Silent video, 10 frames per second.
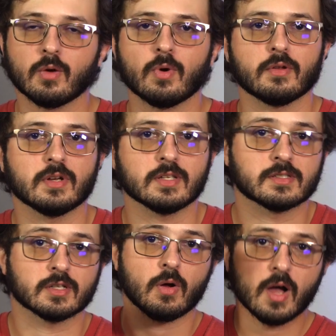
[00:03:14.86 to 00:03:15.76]
on whether it needs
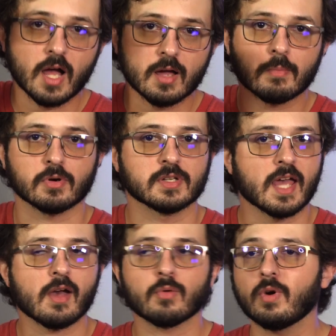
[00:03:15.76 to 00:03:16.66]
to go up or
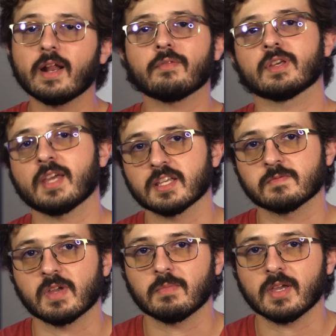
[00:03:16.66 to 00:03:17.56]
down, whatever the case
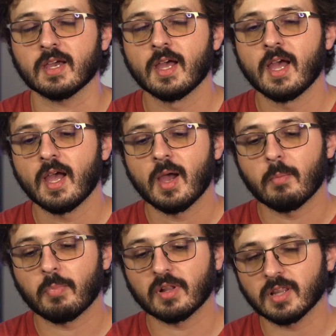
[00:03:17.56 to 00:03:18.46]
may be.
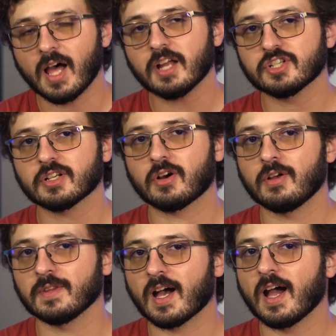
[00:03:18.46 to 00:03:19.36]
But Logic
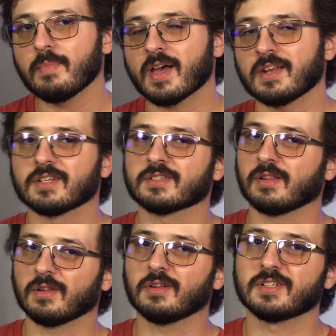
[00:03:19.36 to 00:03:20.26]
on the iPad does it a
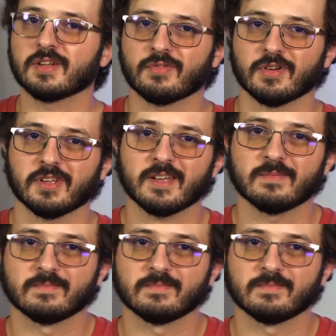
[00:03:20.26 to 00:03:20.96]
little differently.